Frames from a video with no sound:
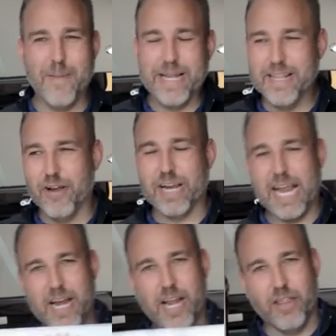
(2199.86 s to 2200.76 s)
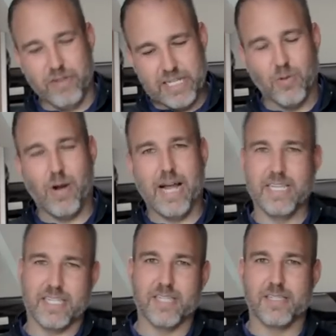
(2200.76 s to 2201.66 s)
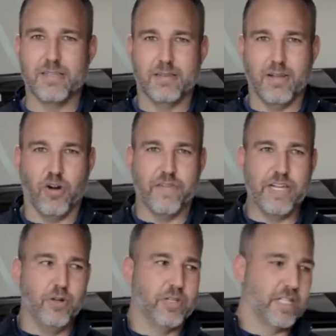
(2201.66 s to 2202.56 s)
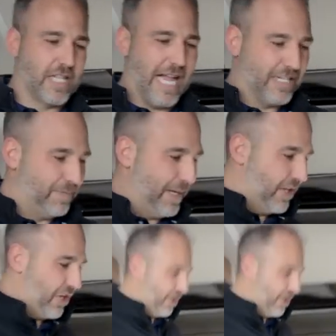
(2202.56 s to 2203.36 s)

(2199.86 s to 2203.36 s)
I mean, there again, another reason why this is mm -hmm. RV News is Class B of the